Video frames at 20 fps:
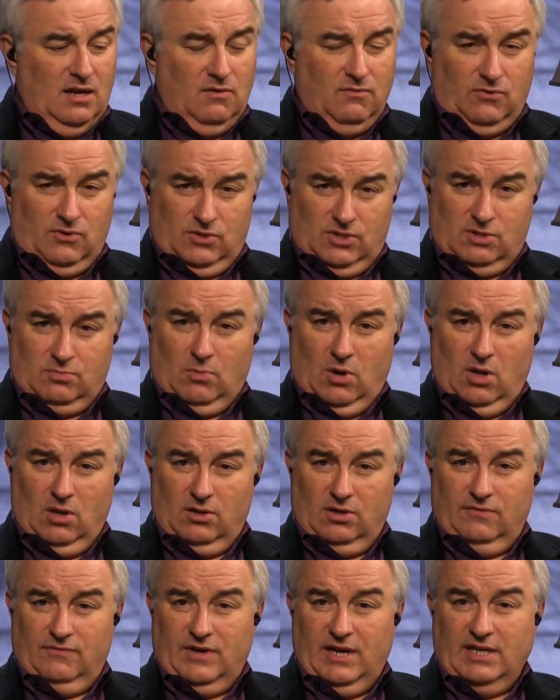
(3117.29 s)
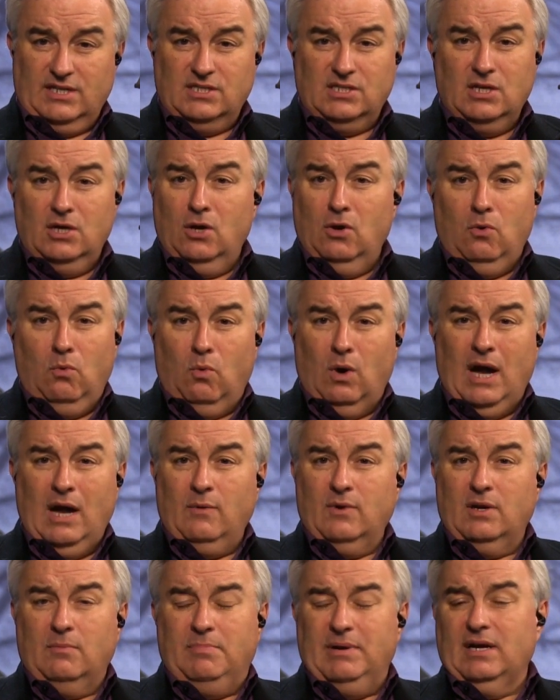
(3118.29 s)
for a smaller device, why
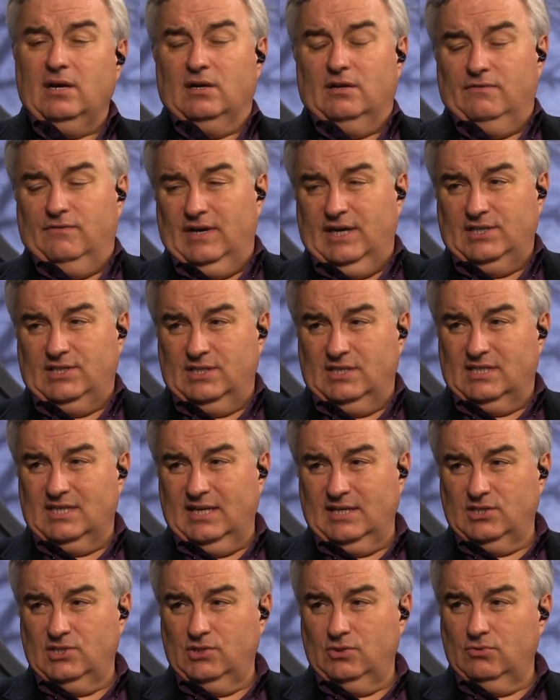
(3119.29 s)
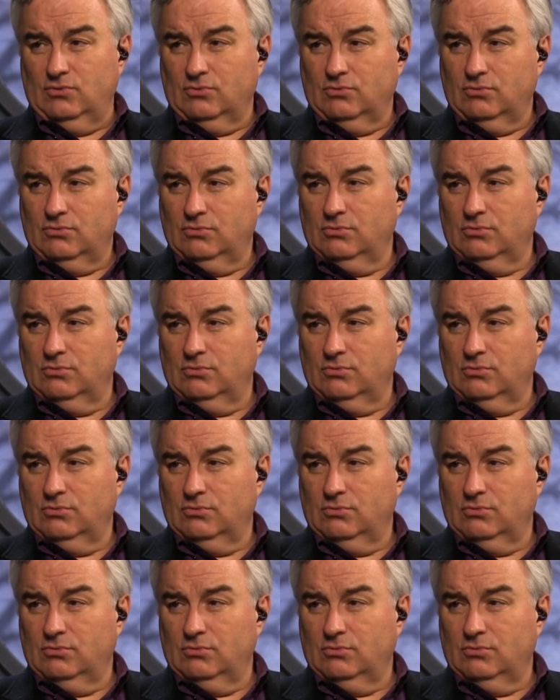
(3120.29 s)
would a bigger device entice you?